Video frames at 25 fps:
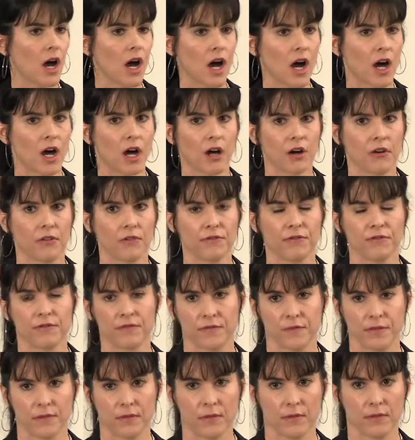of
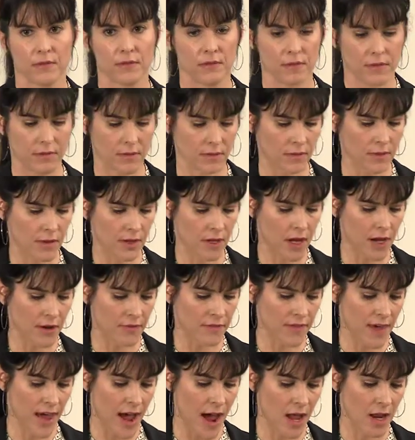
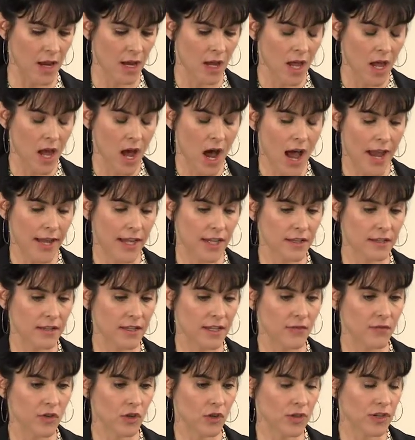that. I can
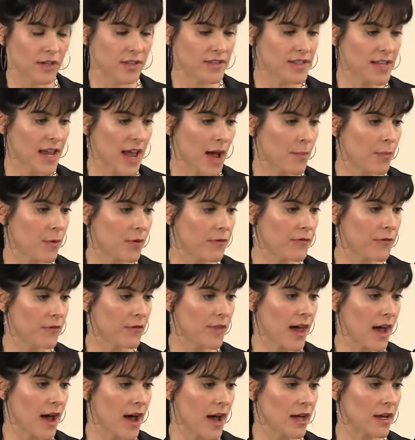give you an example for
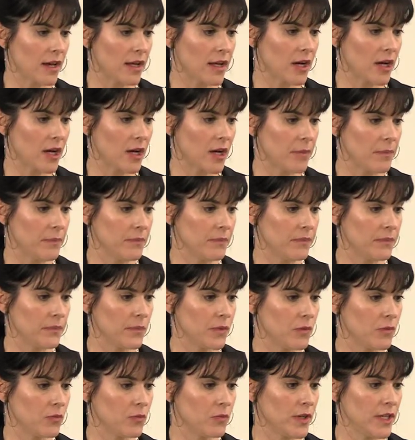that.
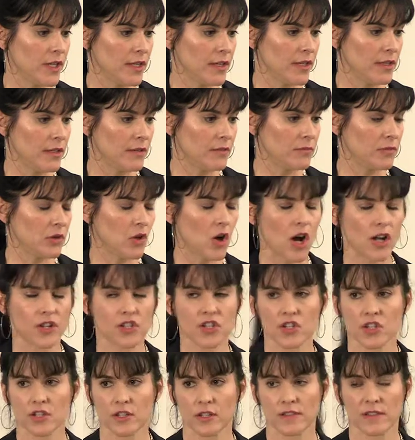We
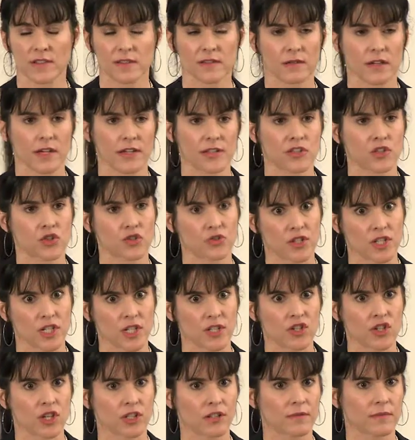launched a
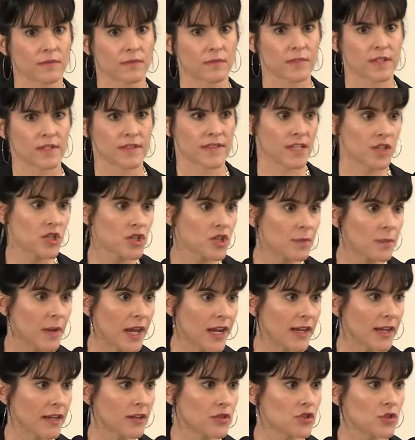strategic
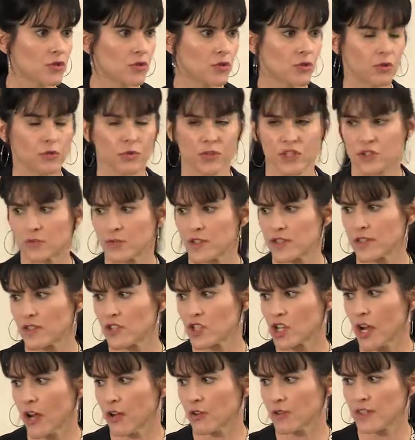decision-making tool, which was a
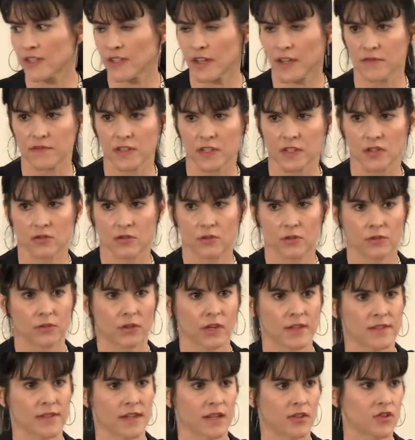child safety tool in
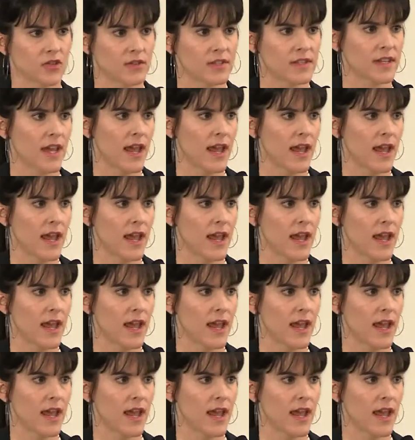Los Angeles